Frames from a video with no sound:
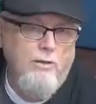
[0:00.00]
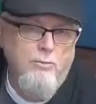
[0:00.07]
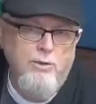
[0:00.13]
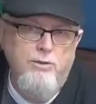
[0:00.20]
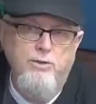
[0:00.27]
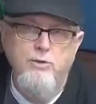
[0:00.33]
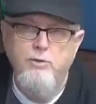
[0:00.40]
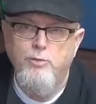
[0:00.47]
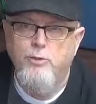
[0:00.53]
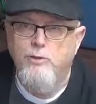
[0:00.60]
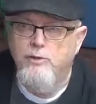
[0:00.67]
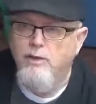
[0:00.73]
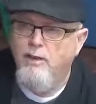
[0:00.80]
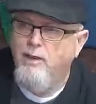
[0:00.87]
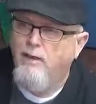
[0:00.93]
But this
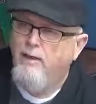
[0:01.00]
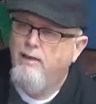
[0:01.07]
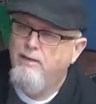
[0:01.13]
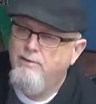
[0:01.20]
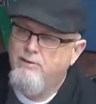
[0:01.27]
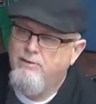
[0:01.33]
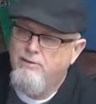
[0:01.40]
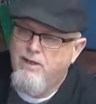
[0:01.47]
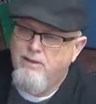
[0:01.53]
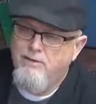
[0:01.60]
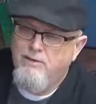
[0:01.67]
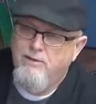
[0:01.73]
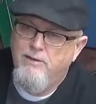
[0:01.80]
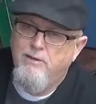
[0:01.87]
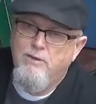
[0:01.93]
one, I had this
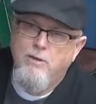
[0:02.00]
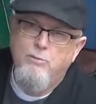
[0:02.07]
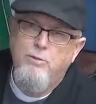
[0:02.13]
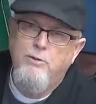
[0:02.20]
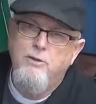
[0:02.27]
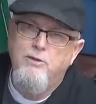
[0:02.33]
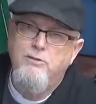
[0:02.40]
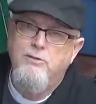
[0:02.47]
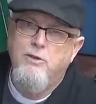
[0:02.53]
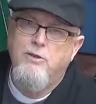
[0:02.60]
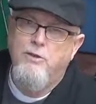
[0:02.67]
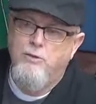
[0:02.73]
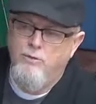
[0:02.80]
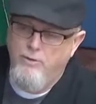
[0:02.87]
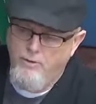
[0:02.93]
idea a couple of years
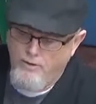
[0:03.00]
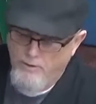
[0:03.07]
ago